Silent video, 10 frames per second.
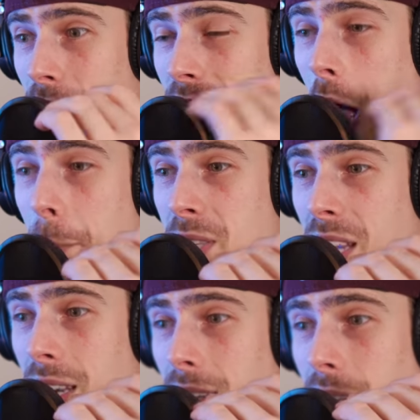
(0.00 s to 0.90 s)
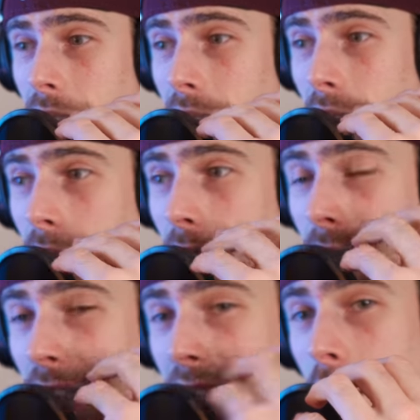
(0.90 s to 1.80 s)
stops it
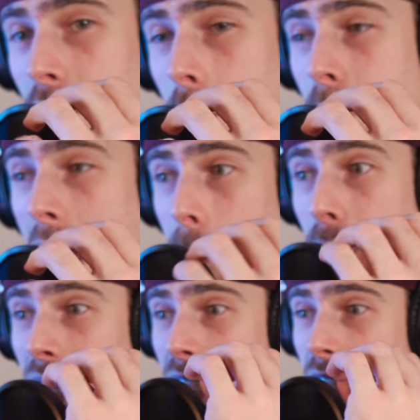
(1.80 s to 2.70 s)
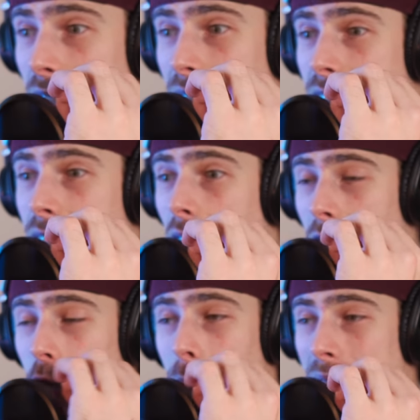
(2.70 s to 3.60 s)
and then gives it back but it's it's
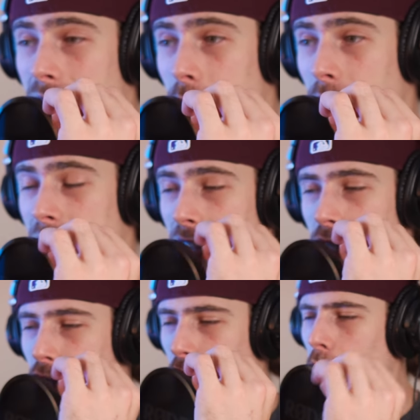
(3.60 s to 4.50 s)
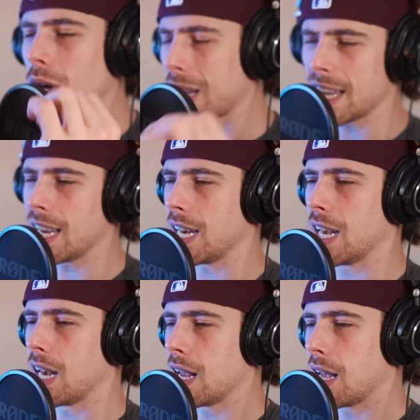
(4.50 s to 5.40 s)
not aggressively it's so
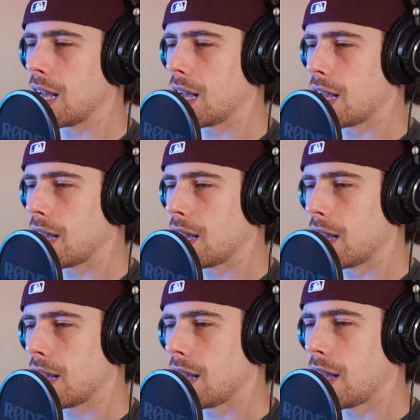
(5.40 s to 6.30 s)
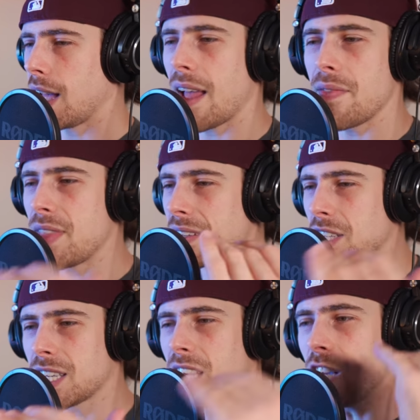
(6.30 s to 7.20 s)
clean and then
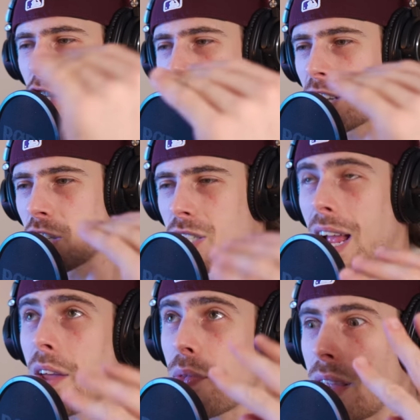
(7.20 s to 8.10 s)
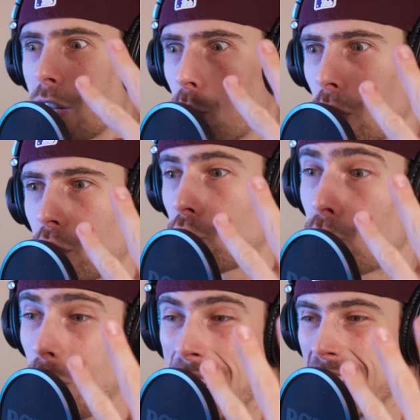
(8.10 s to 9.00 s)
the key changes. I think there were
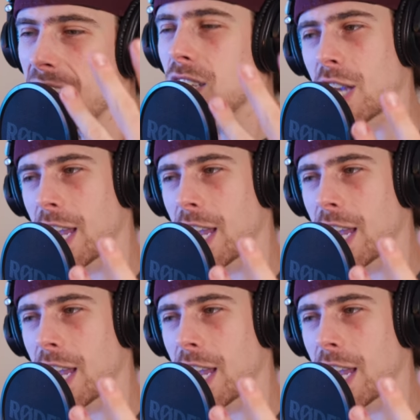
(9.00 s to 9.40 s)
three key